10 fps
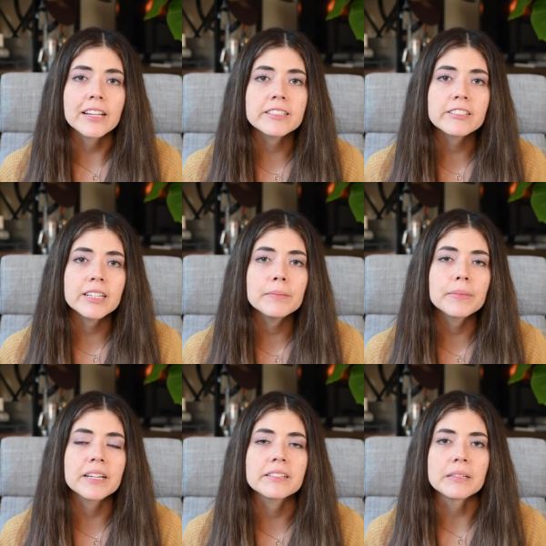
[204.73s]
ice cream
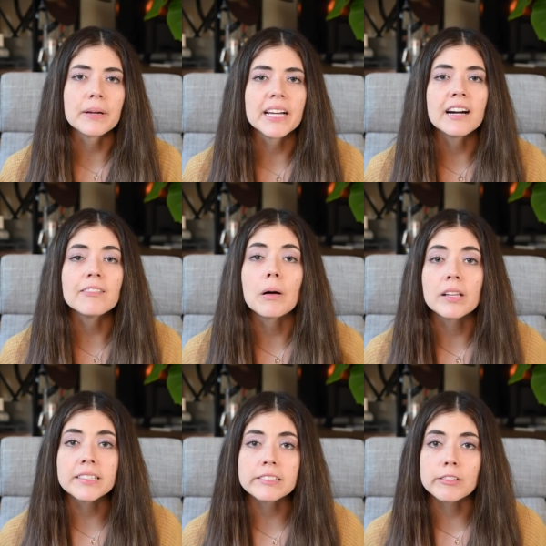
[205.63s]
because it might have
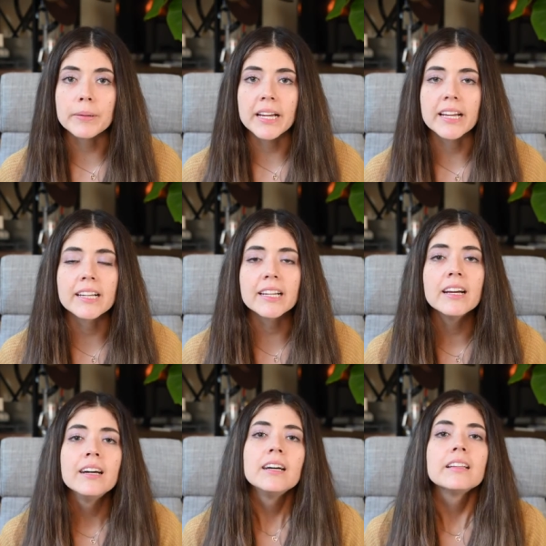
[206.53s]
polysorbate eighty,